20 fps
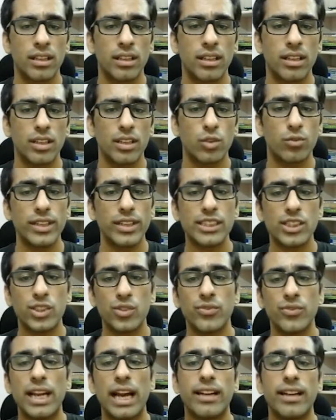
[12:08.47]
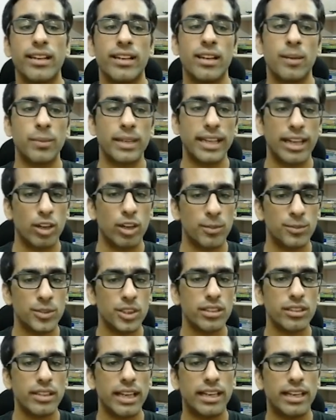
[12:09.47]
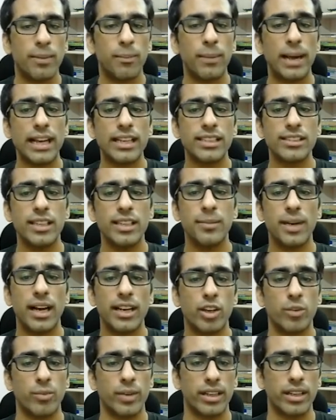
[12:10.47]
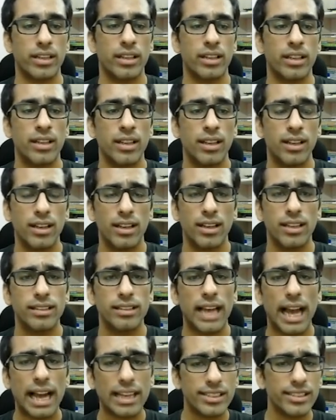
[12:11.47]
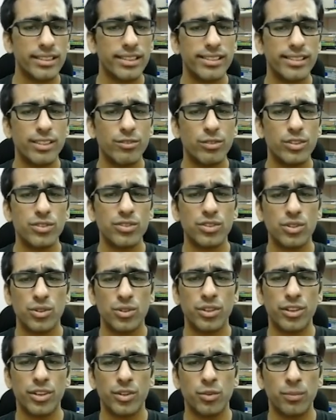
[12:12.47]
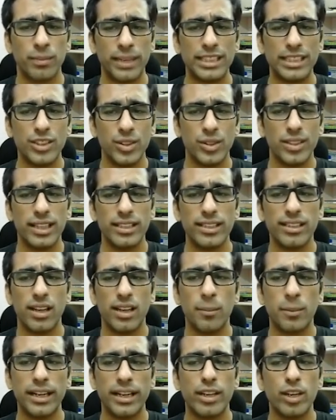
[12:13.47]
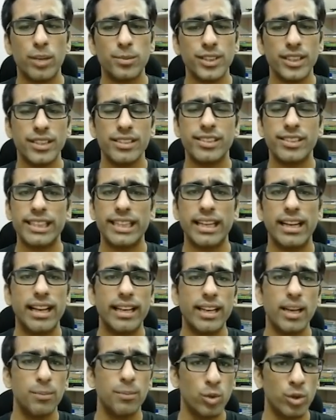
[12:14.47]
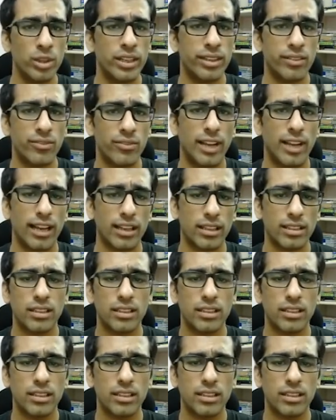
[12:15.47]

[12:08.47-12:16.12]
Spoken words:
to which we add an upgrade option and a package name argument. The action is equal to store true. Make sure that the upgrade option is treated like a boolean flag.